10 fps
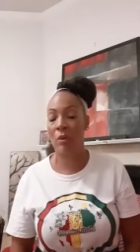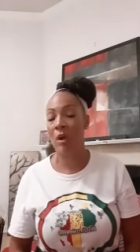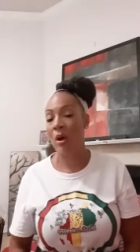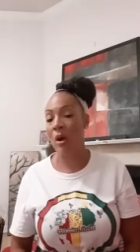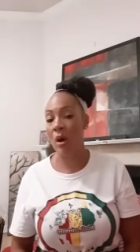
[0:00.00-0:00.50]

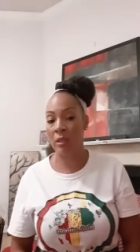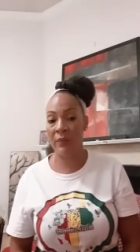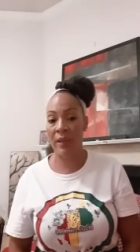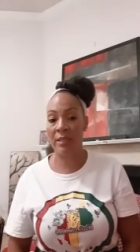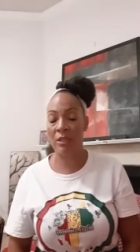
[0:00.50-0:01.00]
all of
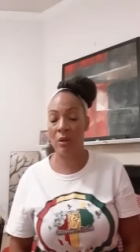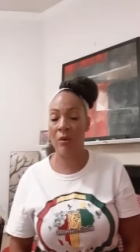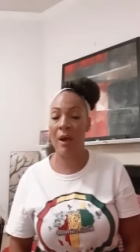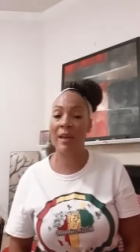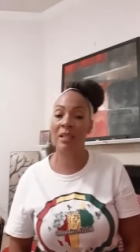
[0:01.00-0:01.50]
that. So
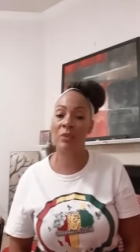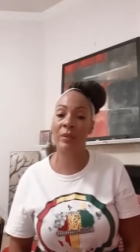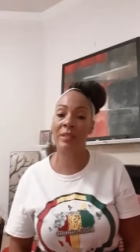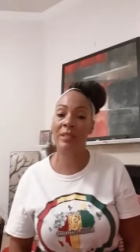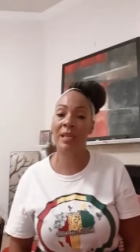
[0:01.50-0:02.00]
I just
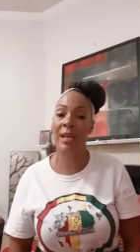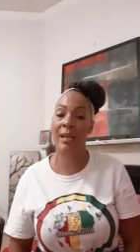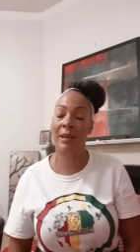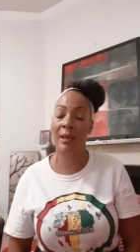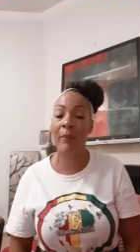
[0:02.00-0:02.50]
wanted to
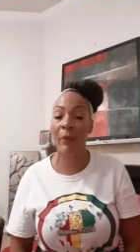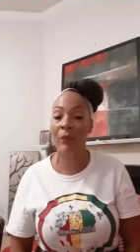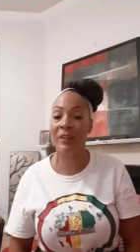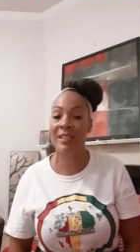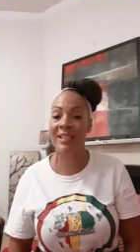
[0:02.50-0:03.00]
come over
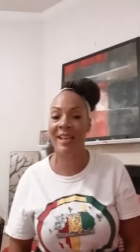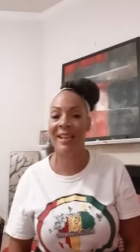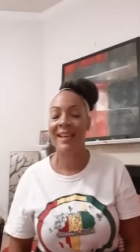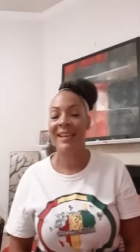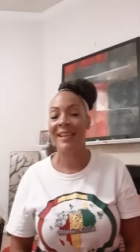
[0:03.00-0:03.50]
today
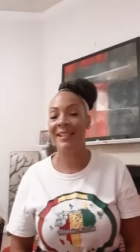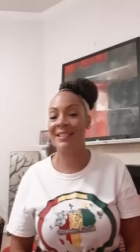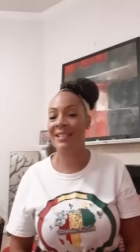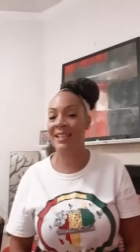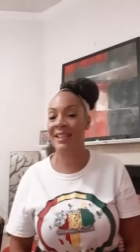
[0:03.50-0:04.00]
and
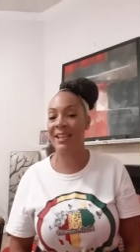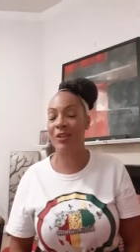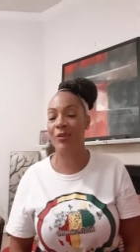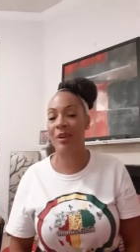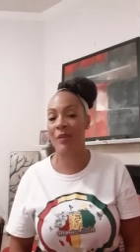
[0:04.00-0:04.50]
say thank you
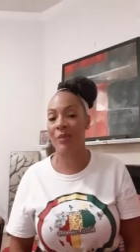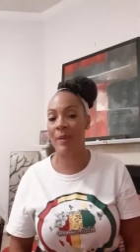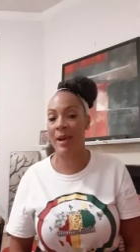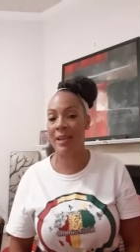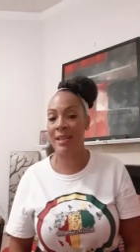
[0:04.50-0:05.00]
to
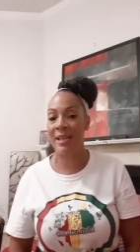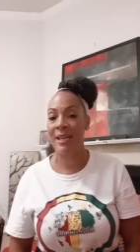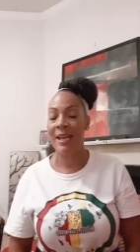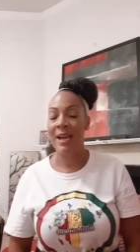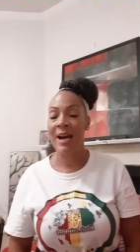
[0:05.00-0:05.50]
everybody
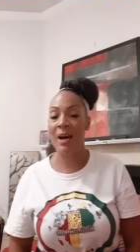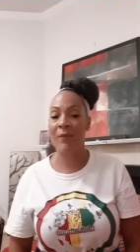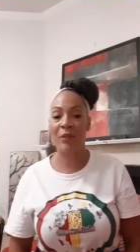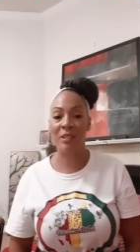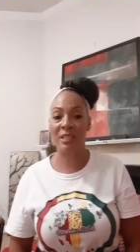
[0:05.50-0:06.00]
um,
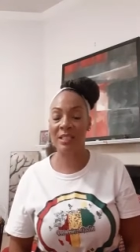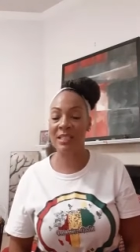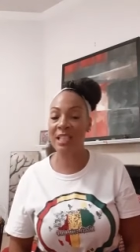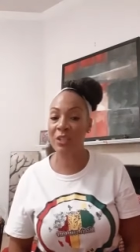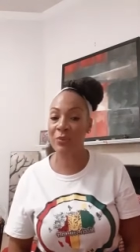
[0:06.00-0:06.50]
for
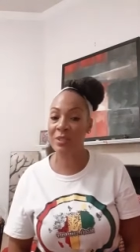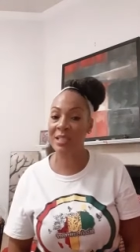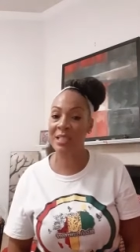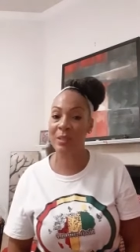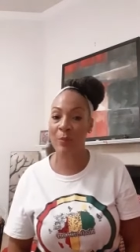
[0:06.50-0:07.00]
continuously
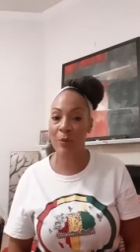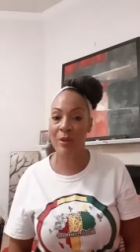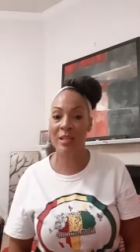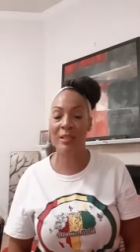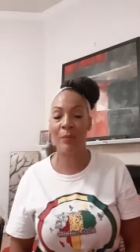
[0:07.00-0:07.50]

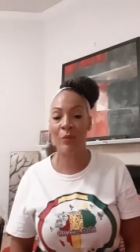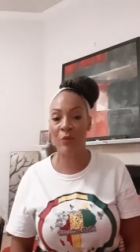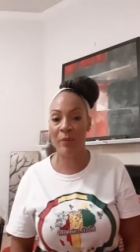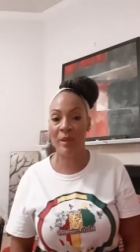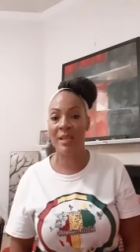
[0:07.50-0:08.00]
supporting the
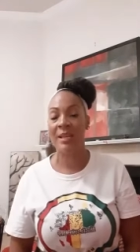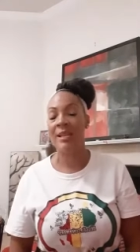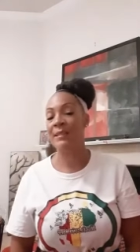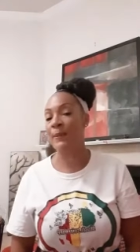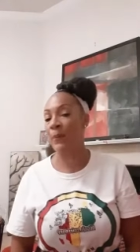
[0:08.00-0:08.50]
movement,
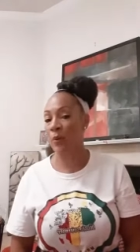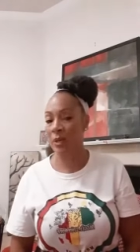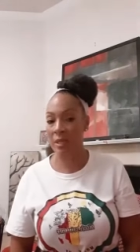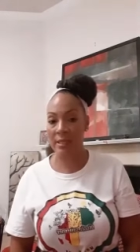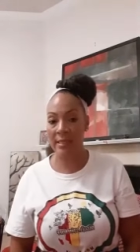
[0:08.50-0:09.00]
supporting
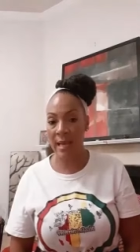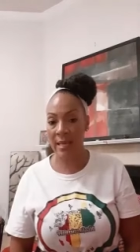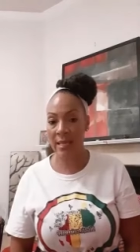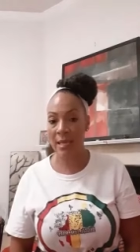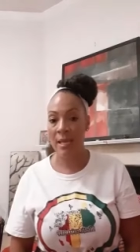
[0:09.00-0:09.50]

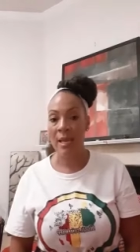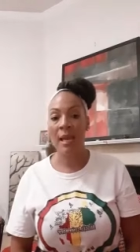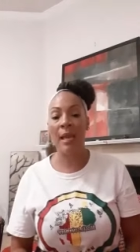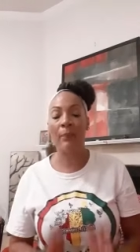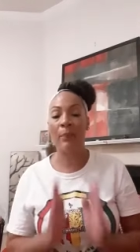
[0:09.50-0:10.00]
Asani,
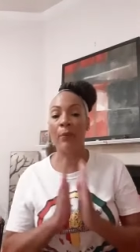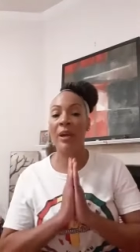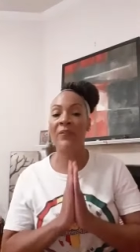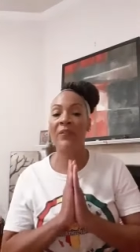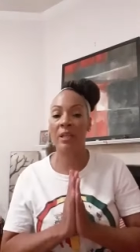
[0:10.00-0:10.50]
and pray
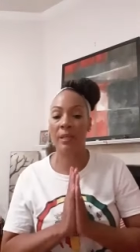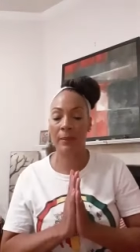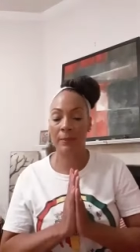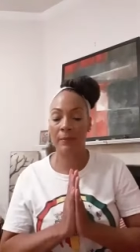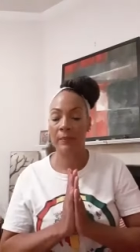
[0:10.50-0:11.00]
for him.
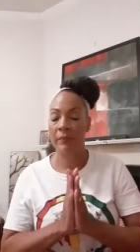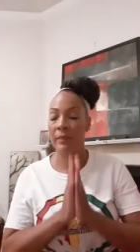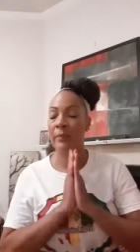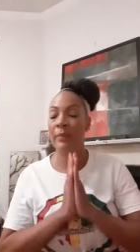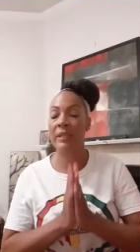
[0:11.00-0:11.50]

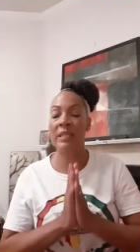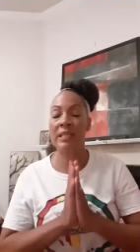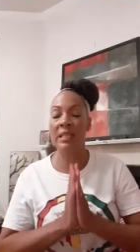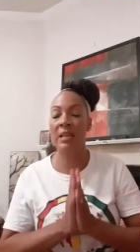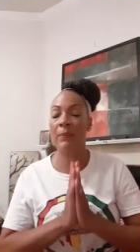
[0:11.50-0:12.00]
Please
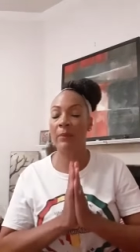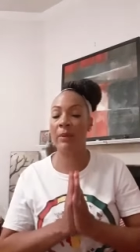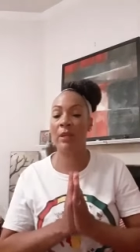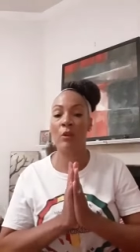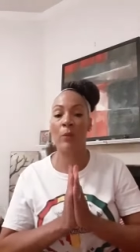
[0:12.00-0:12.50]
keep him
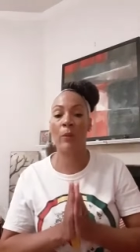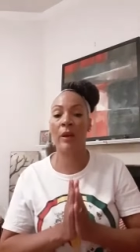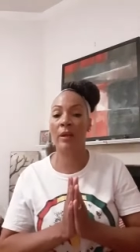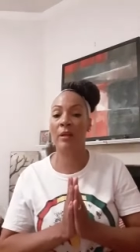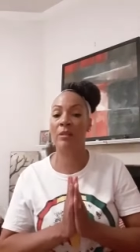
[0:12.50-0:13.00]
in your
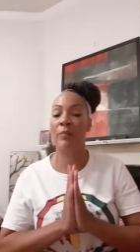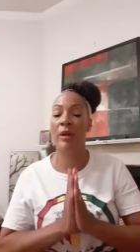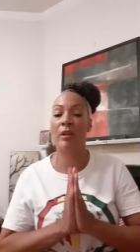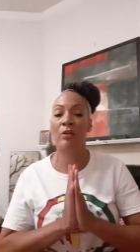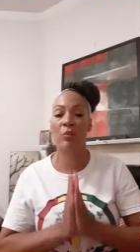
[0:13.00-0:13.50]
prayers.
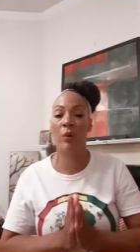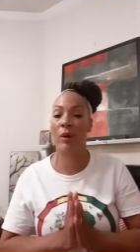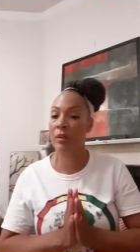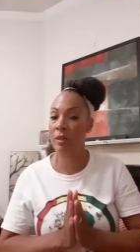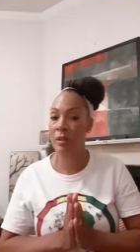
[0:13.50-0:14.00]
Prayers
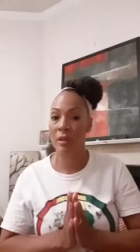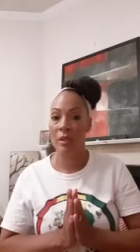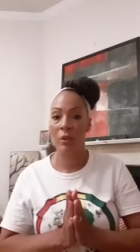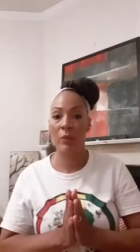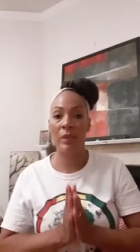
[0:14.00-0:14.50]
work.
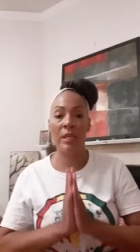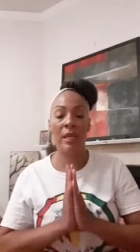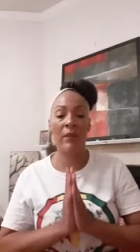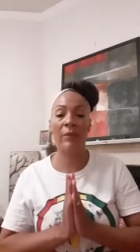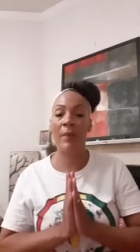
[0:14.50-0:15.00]
We need
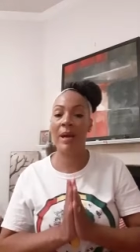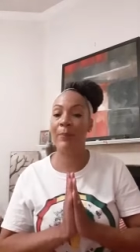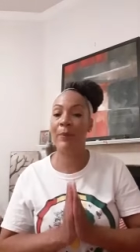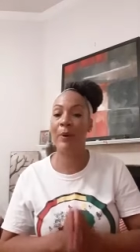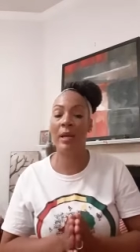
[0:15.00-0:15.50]
everybody
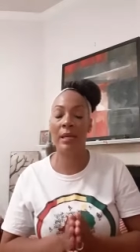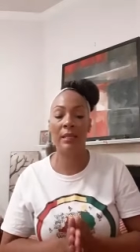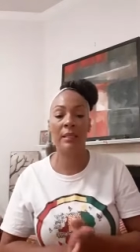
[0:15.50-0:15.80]
praying